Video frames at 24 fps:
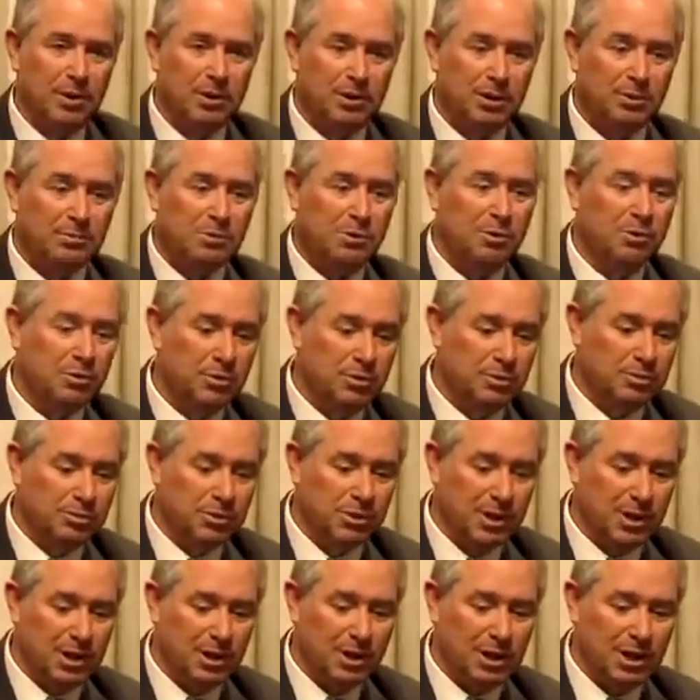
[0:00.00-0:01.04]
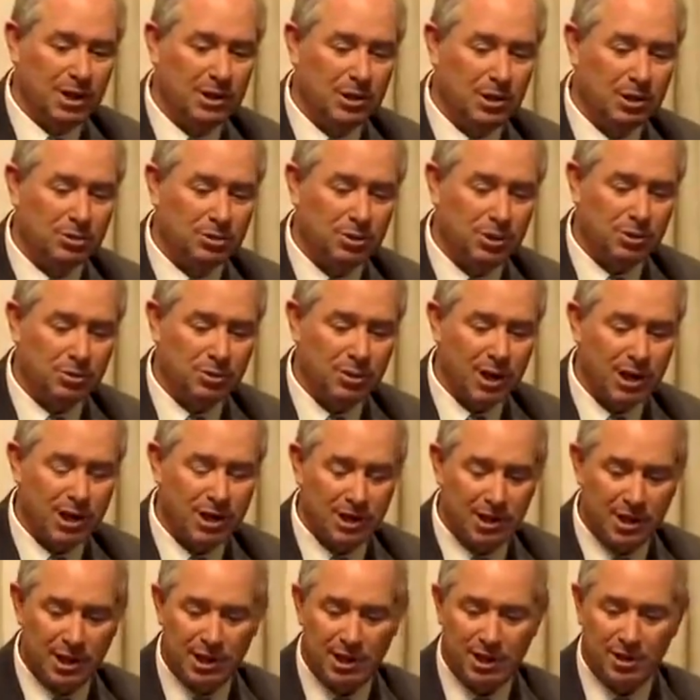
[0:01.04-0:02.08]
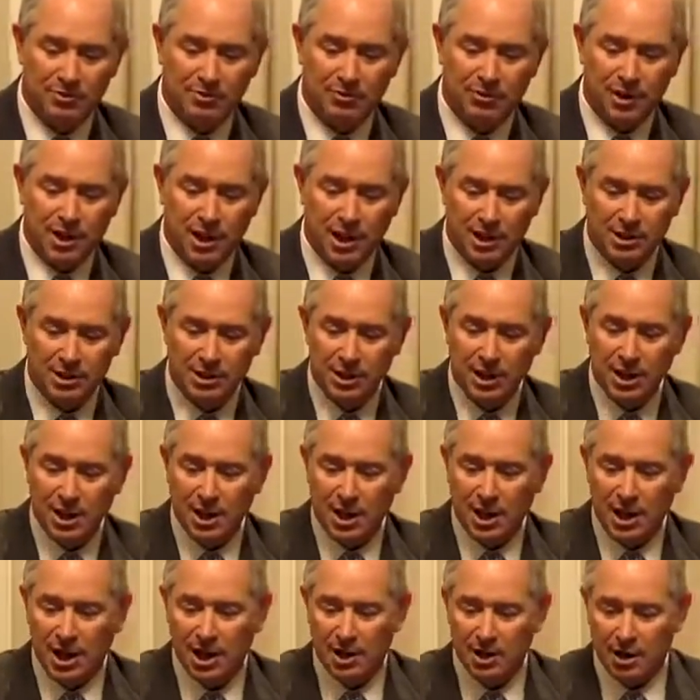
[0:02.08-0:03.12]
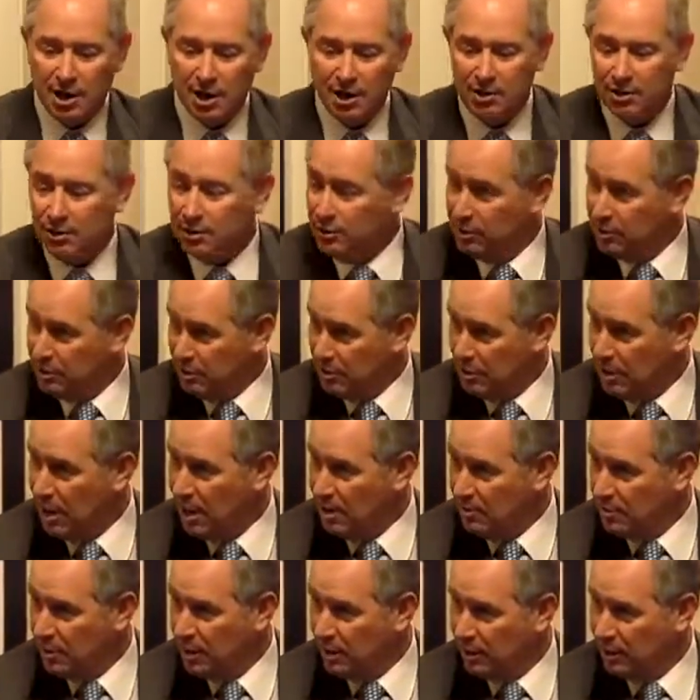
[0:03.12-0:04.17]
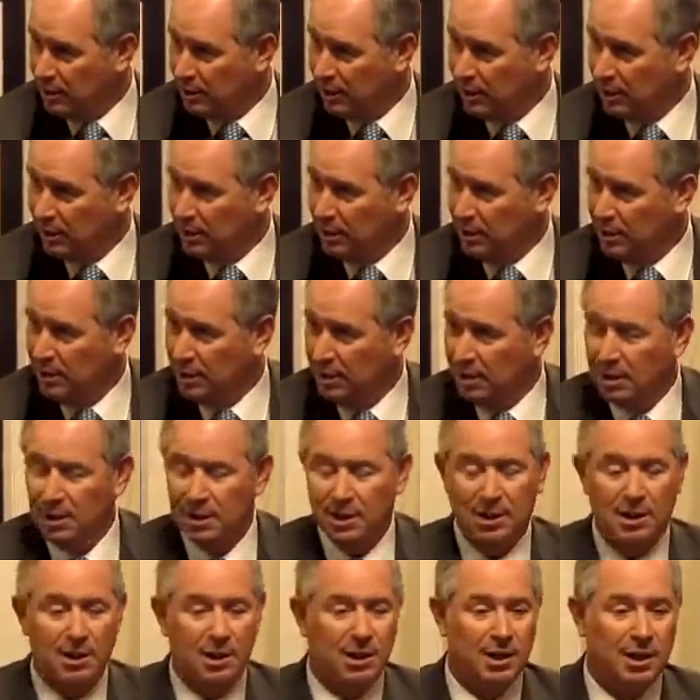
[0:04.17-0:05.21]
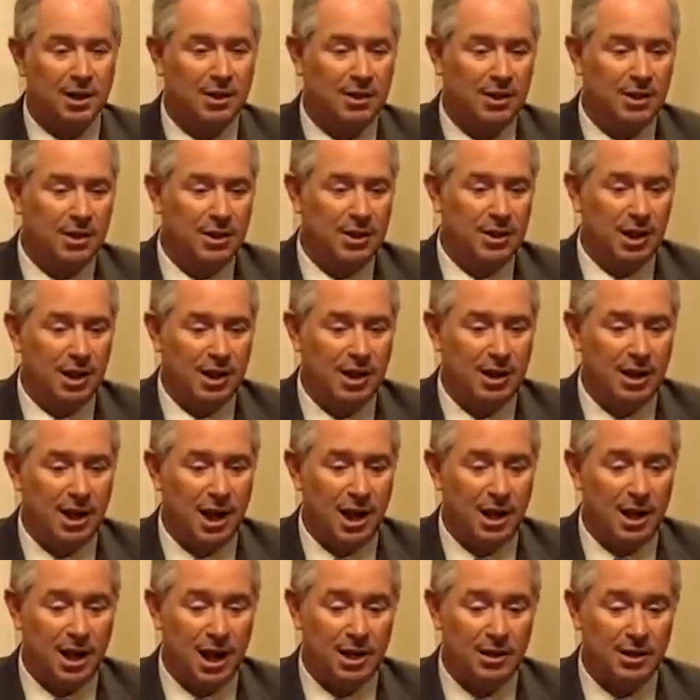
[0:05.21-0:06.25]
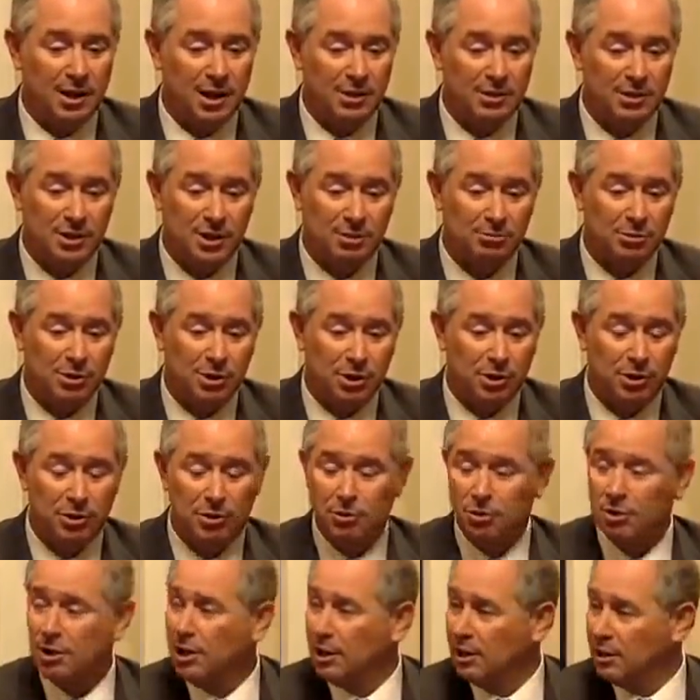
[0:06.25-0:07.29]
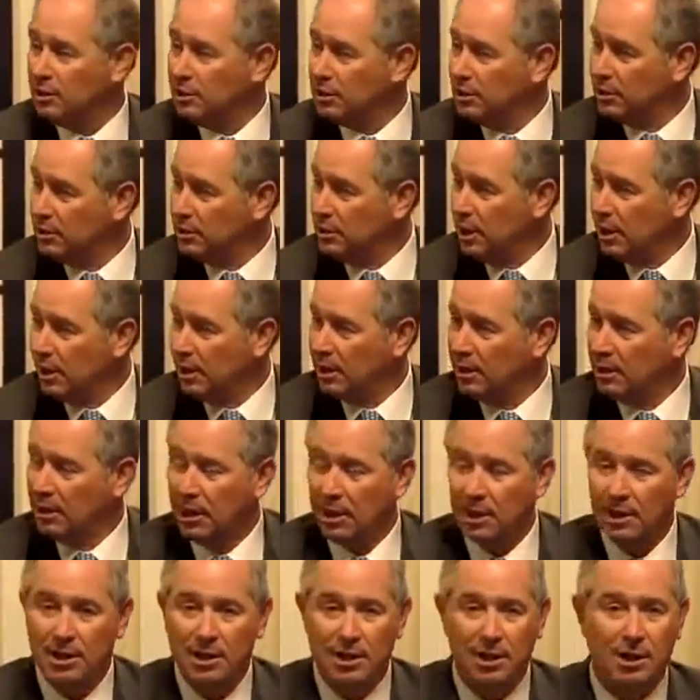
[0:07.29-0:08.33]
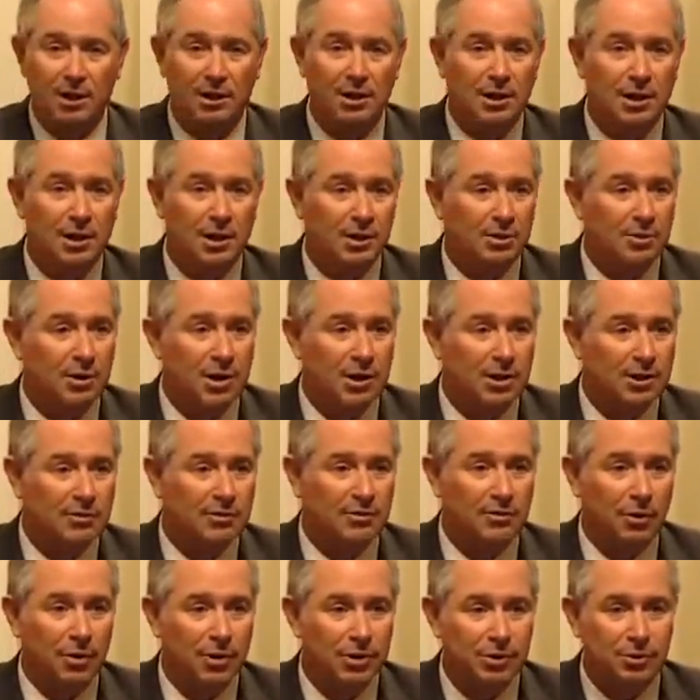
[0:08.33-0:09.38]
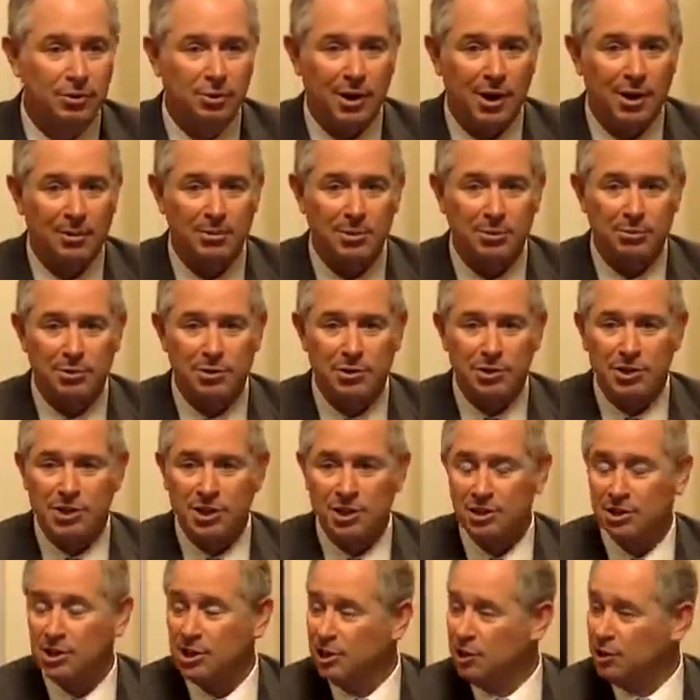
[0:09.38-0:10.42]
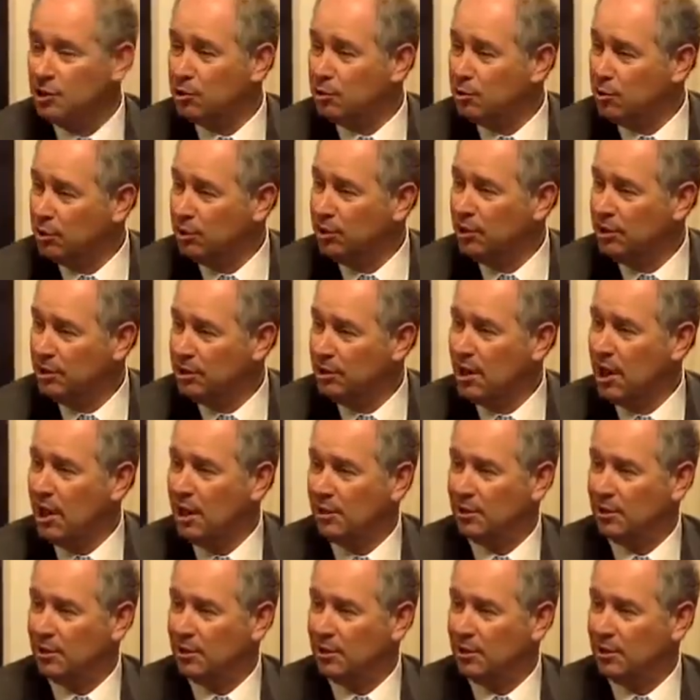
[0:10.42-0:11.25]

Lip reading: some groups, industries regulated in finance, and others not regulated, and some securities like credit default swaps with $60 trillion